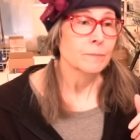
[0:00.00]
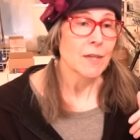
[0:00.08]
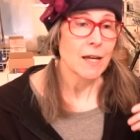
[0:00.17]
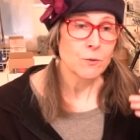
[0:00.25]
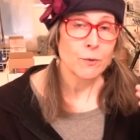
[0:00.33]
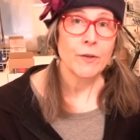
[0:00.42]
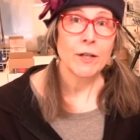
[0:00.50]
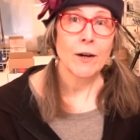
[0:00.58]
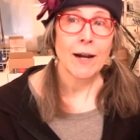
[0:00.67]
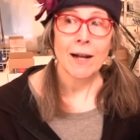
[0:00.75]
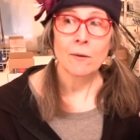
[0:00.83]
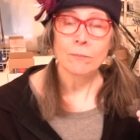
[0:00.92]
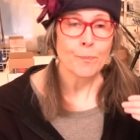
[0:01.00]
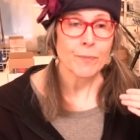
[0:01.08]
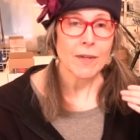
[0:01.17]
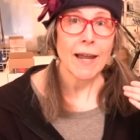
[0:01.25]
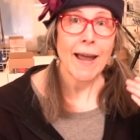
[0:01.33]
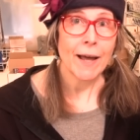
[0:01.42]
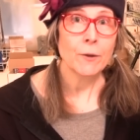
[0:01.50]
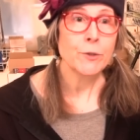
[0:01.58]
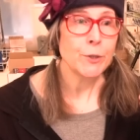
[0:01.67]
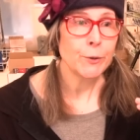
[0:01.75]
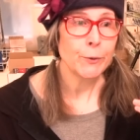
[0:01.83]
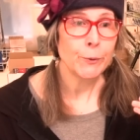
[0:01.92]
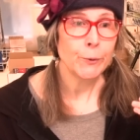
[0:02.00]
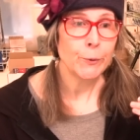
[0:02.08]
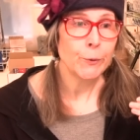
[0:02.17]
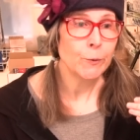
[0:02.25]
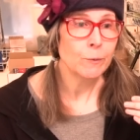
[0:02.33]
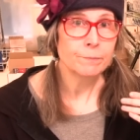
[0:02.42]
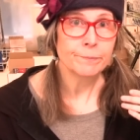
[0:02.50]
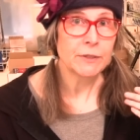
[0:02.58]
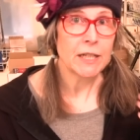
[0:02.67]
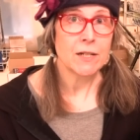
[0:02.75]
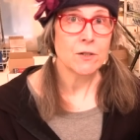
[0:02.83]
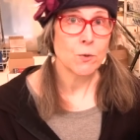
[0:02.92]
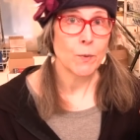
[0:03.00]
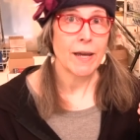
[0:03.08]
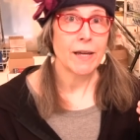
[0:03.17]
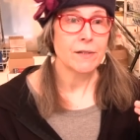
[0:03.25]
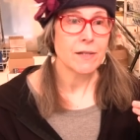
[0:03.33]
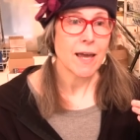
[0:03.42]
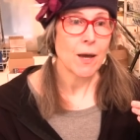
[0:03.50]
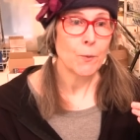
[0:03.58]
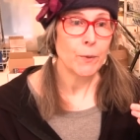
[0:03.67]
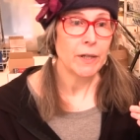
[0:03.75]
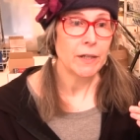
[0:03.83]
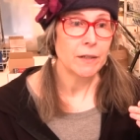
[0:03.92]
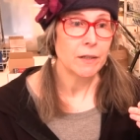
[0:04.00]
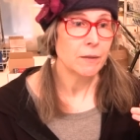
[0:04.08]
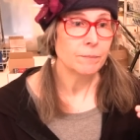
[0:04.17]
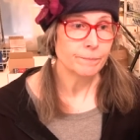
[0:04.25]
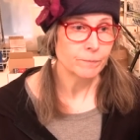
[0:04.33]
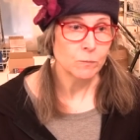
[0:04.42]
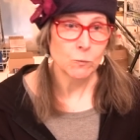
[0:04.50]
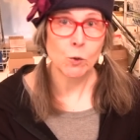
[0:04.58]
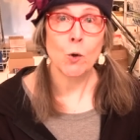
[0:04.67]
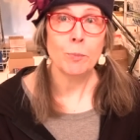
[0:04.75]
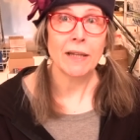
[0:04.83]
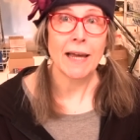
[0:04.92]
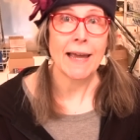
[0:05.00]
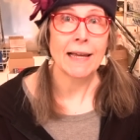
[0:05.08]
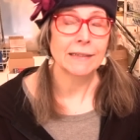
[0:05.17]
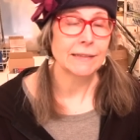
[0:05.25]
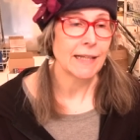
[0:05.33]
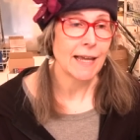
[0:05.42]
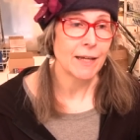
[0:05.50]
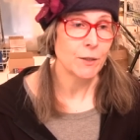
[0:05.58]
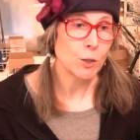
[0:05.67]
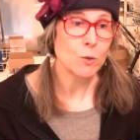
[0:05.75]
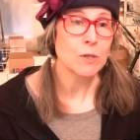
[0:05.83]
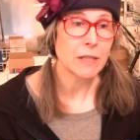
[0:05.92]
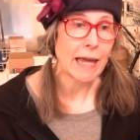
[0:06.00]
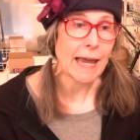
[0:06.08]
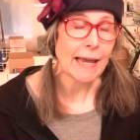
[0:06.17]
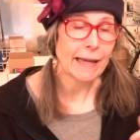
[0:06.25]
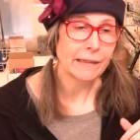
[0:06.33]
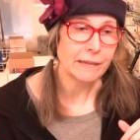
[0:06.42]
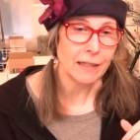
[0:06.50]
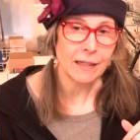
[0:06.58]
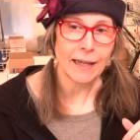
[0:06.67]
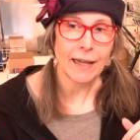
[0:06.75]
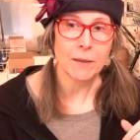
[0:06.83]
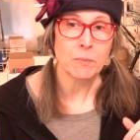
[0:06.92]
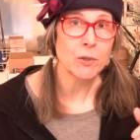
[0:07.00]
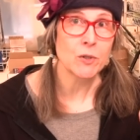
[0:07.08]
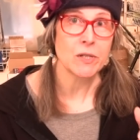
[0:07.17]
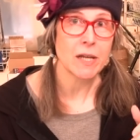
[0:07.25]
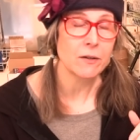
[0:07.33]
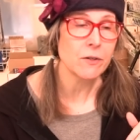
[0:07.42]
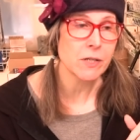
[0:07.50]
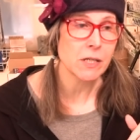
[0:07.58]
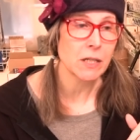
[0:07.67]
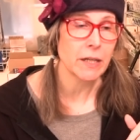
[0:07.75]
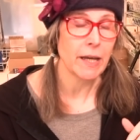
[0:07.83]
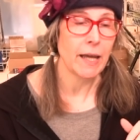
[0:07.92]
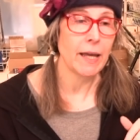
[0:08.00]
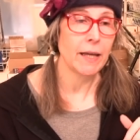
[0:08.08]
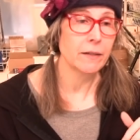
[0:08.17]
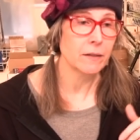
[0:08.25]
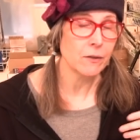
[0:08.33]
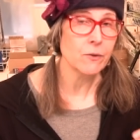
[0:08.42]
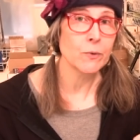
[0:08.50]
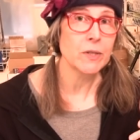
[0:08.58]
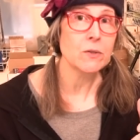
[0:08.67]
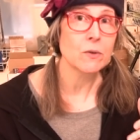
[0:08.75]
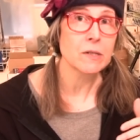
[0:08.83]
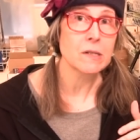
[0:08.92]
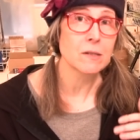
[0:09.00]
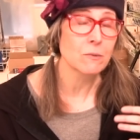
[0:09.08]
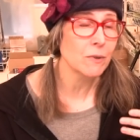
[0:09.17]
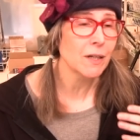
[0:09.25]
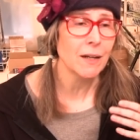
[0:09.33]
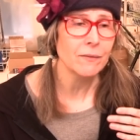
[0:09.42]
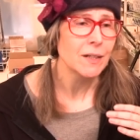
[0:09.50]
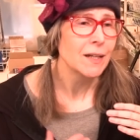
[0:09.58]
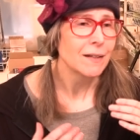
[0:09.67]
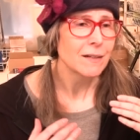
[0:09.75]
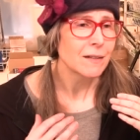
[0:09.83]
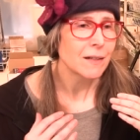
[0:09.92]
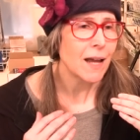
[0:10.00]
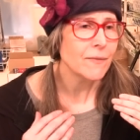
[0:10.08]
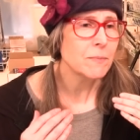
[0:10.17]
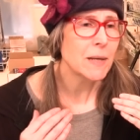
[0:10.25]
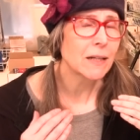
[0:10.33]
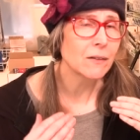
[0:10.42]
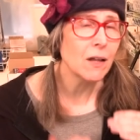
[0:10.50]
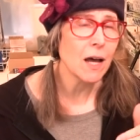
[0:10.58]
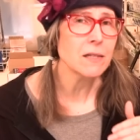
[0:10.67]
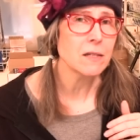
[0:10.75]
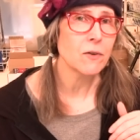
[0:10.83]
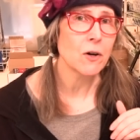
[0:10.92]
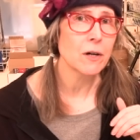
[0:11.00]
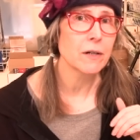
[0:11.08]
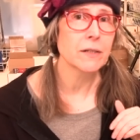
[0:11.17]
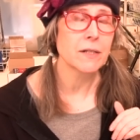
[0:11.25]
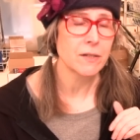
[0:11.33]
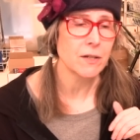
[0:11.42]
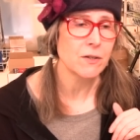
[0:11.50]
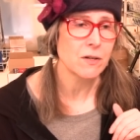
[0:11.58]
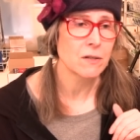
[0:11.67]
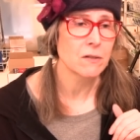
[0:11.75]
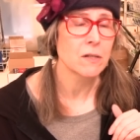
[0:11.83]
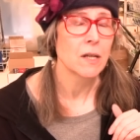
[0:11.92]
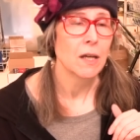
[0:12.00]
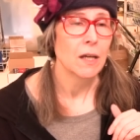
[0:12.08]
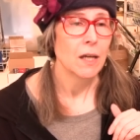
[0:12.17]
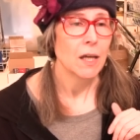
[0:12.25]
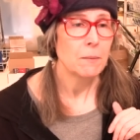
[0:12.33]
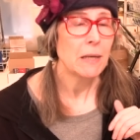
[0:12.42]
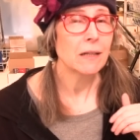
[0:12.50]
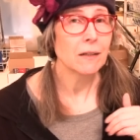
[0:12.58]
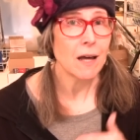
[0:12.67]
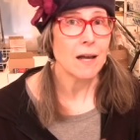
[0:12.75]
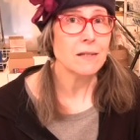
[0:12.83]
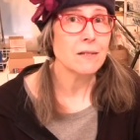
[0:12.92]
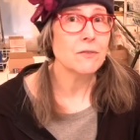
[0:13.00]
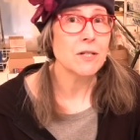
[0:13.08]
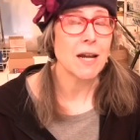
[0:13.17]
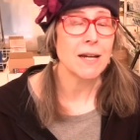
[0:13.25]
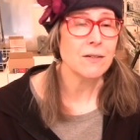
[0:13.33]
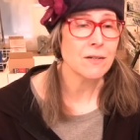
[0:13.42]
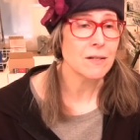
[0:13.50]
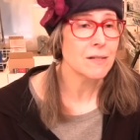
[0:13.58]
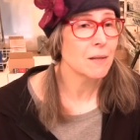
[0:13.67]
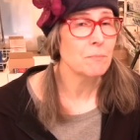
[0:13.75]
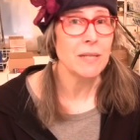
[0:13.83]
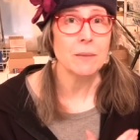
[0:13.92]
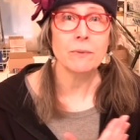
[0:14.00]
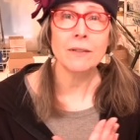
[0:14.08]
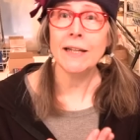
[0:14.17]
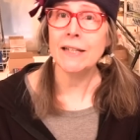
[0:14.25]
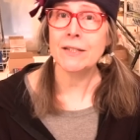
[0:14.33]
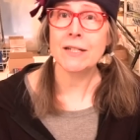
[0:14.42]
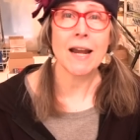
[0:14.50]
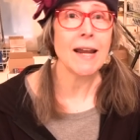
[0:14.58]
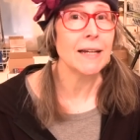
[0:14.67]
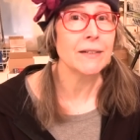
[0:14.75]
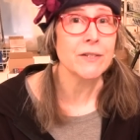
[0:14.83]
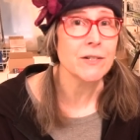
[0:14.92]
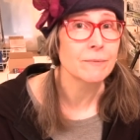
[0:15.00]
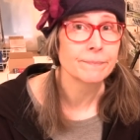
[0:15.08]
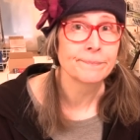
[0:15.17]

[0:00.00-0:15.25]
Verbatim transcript: as we figure out how to change the ways that we grow plants and use land and produce energy and other resources. We're going to have to make lots of hard decisions and make lots of changes, and people hate change.